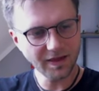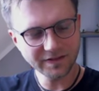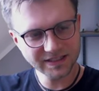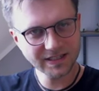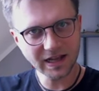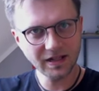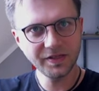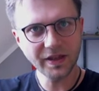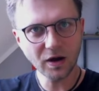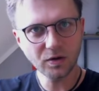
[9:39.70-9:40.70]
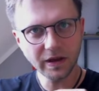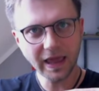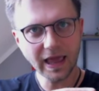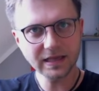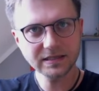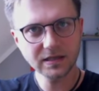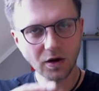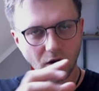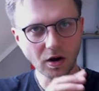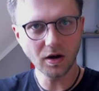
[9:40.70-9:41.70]
cell now has
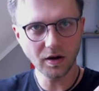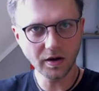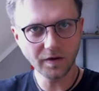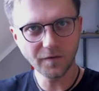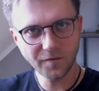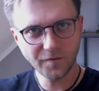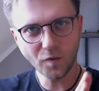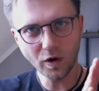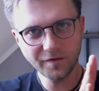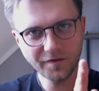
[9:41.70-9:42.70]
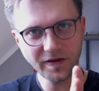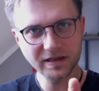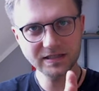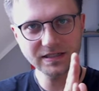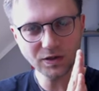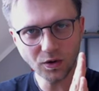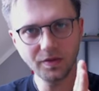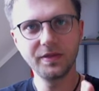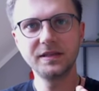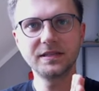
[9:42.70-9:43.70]
four faces
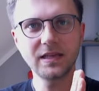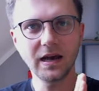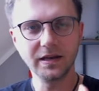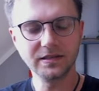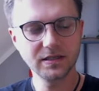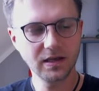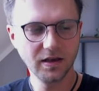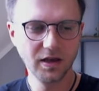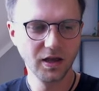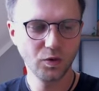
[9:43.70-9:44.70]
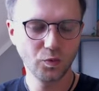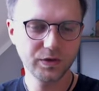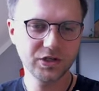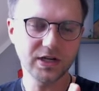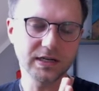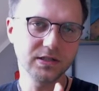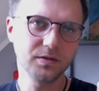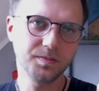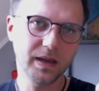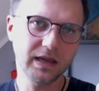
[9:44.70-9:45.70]
on these sides, which does
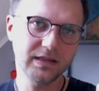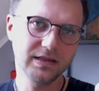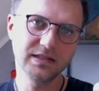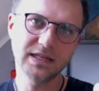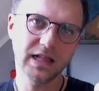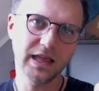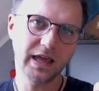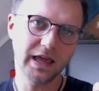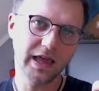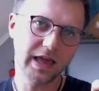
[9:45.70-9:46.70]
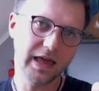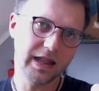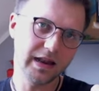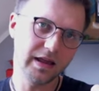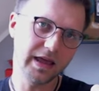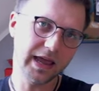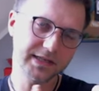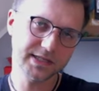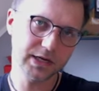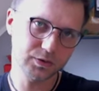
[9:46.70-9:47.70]
not make the cell an
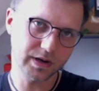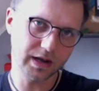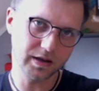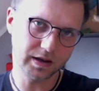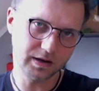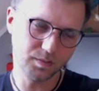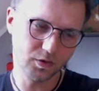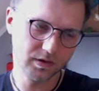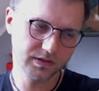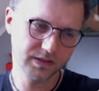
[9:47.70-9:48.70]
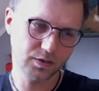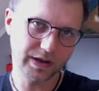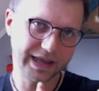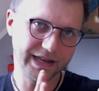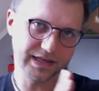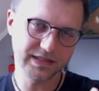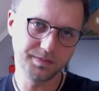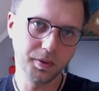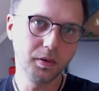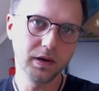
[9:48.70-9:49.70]
hexadron anymore, so it is a
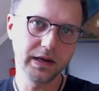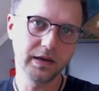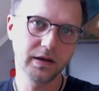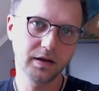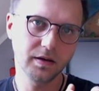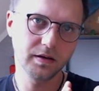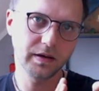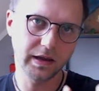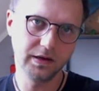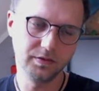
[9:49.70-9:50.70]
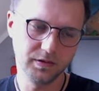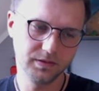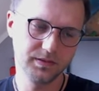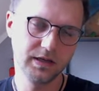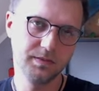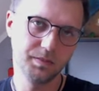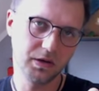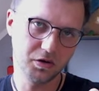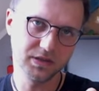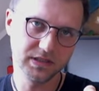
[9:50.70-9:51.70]
poly hero
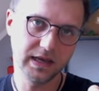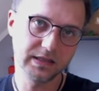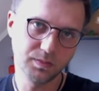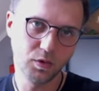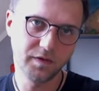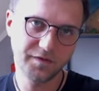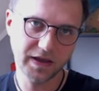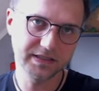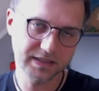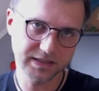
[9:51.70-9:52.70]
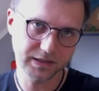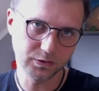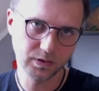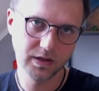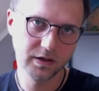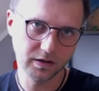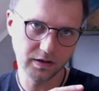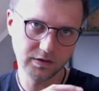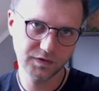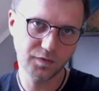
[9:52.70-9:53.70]
because it has more faces here.
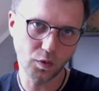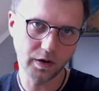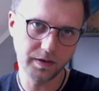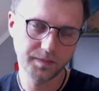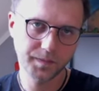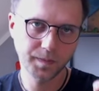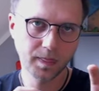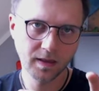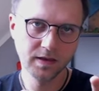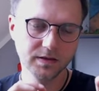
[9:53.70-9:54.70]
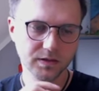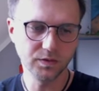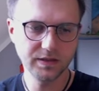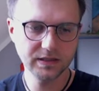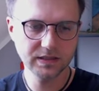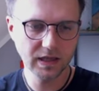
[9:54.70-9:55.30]
It's four. So this